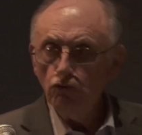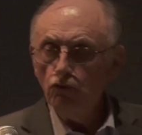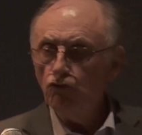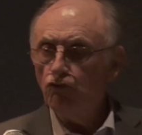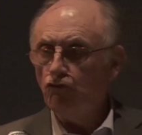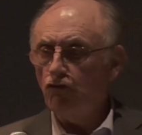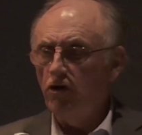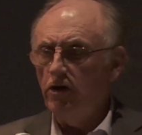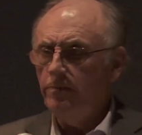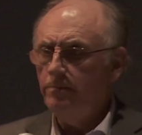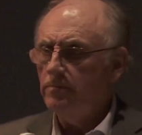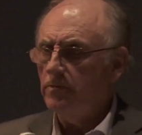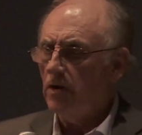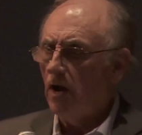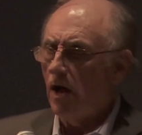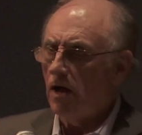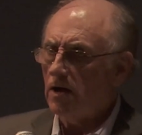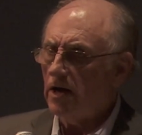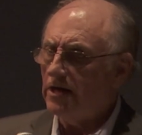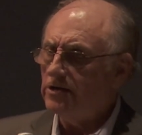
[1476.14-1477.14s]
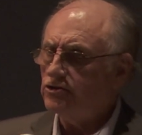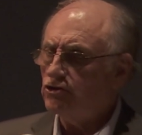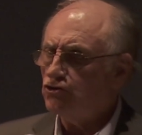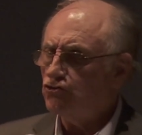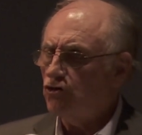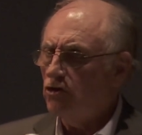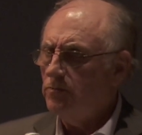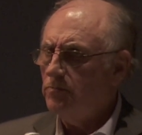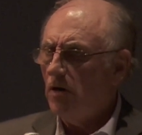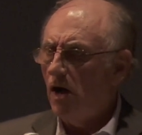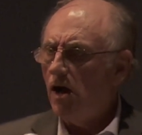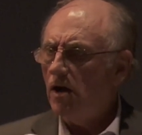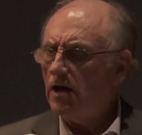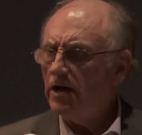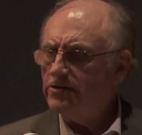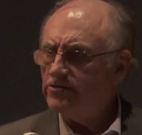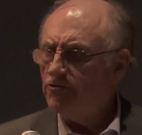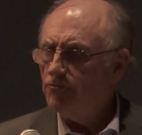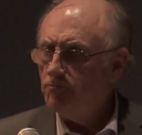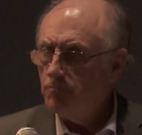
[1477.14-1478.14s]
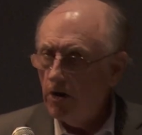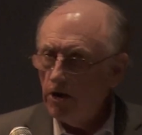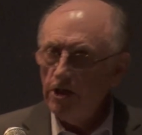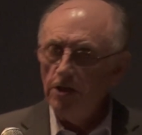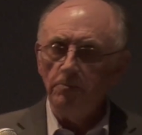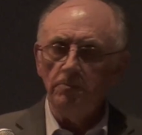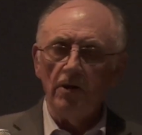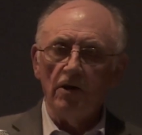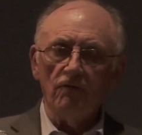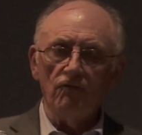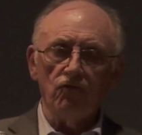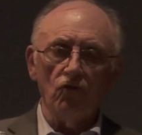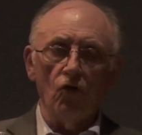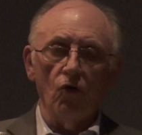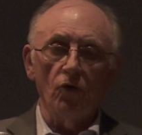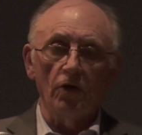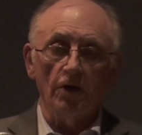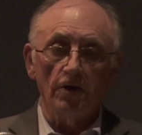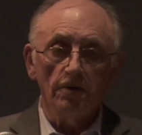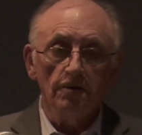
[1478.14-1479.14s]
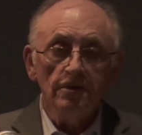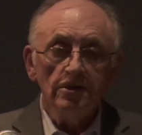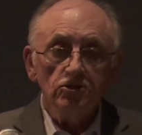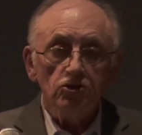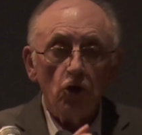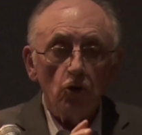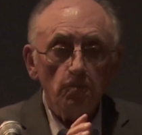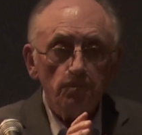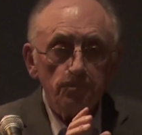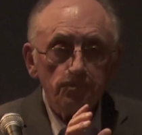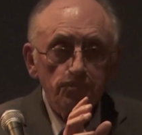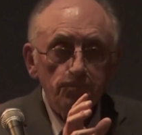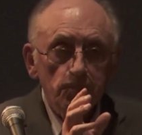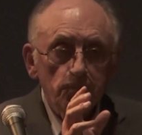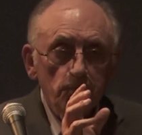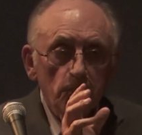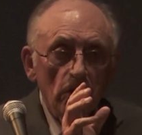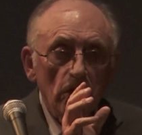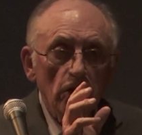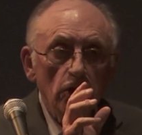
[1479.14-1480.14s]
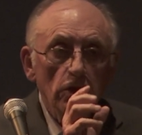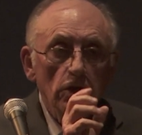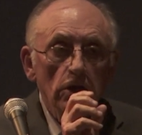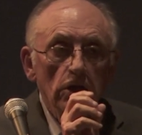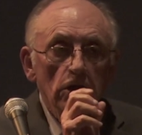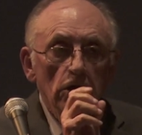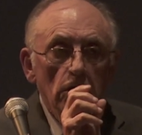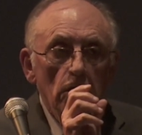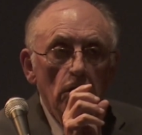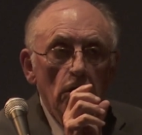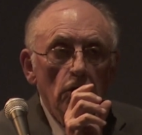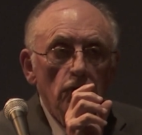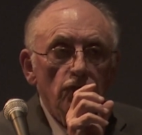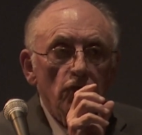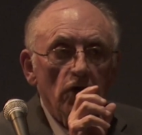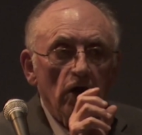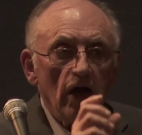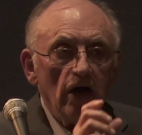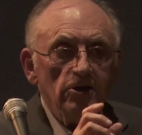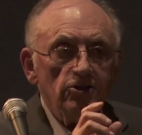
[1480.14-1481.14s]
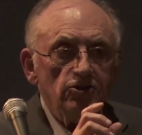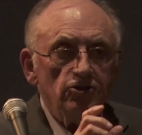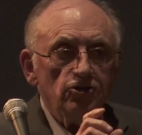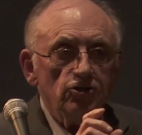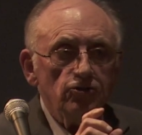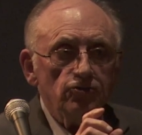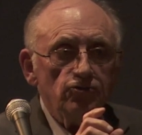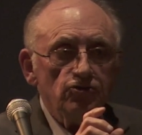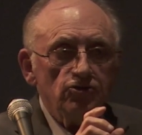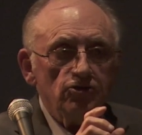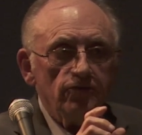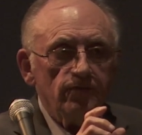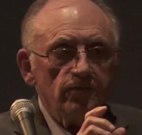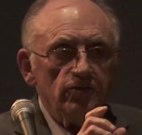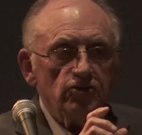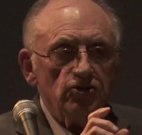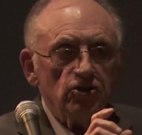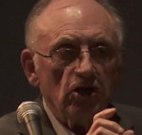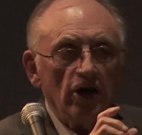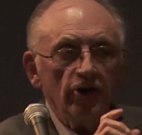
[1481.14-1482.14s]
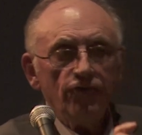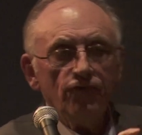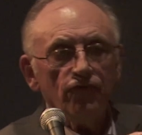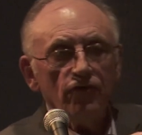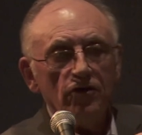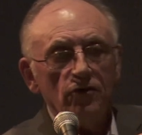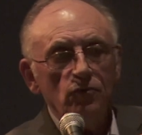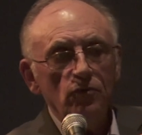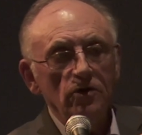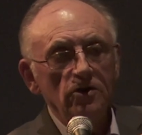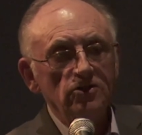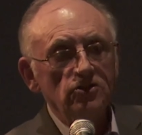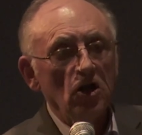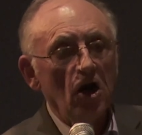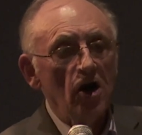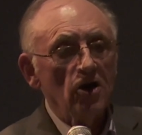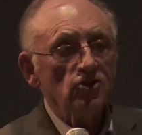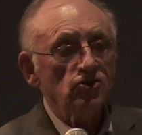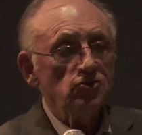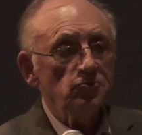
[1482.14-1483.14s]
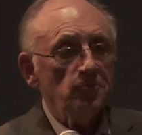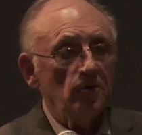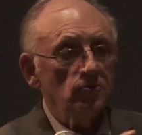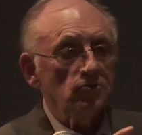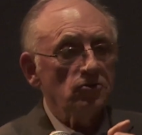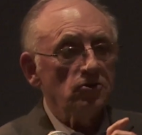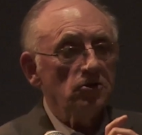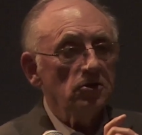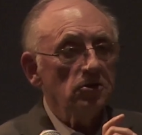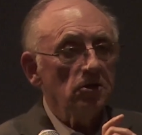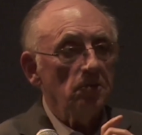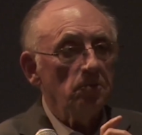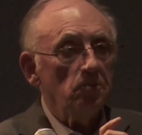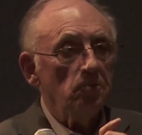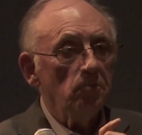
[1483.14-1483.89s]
treatment, all kinds of money being flowing. So the Constitution of this country, where it talks about the